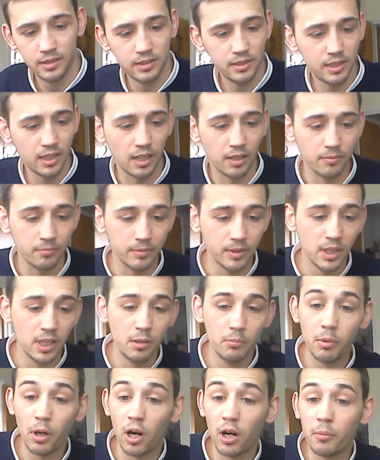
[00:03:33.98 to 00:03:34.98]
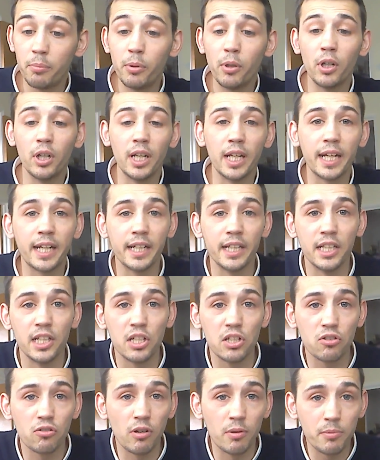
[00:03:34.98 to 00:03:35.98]
so but I'll put a link in the
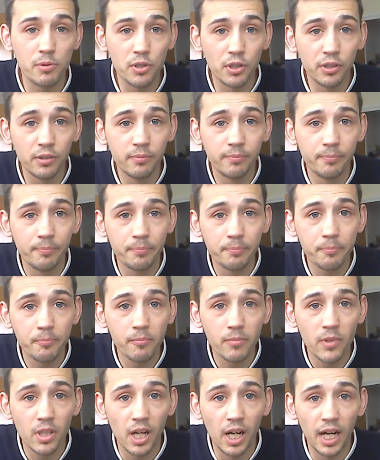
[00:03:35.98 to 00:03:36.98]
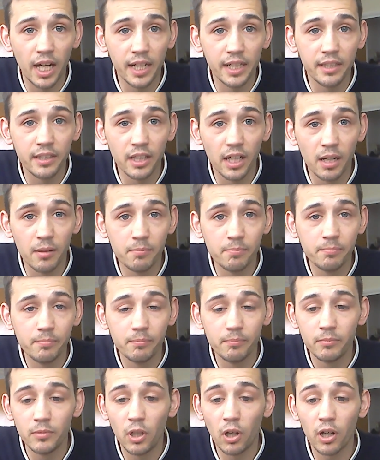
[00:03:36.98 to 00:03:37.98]
description and um,
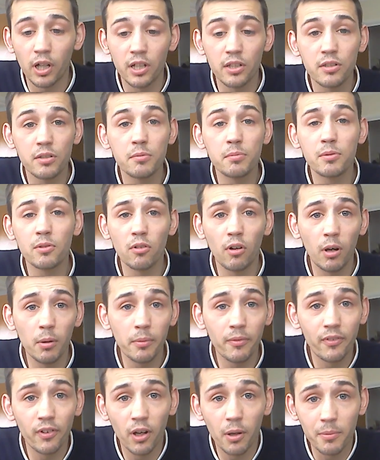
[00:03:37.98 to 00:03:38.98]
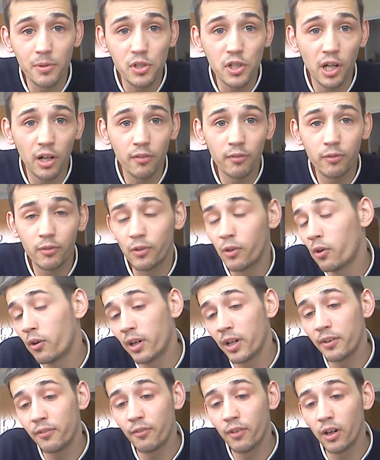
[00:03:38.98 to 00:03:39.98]
like and subscribe if you like my channel for
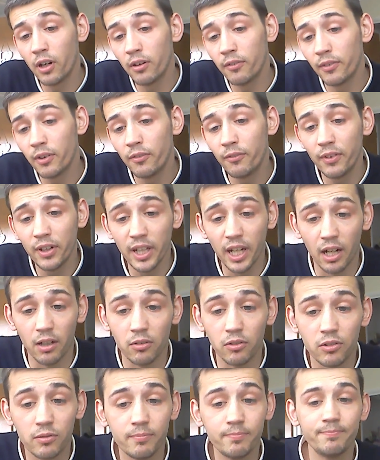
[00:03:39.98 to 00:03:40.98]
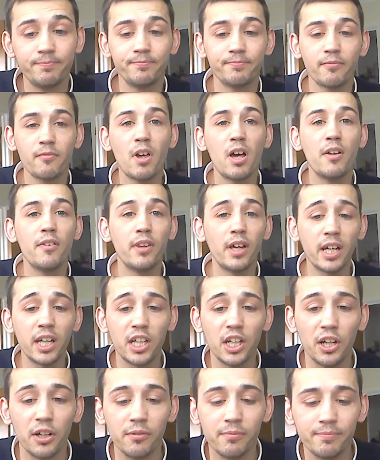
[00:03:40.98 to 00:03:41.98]
any further videos thank
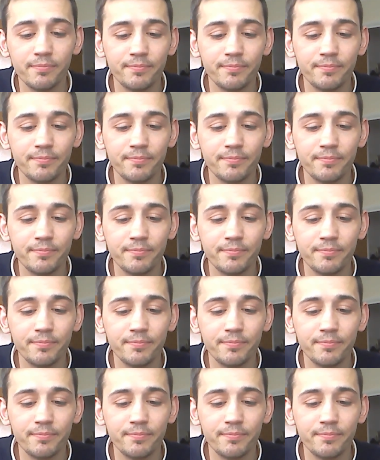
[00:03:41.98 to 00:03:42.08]
you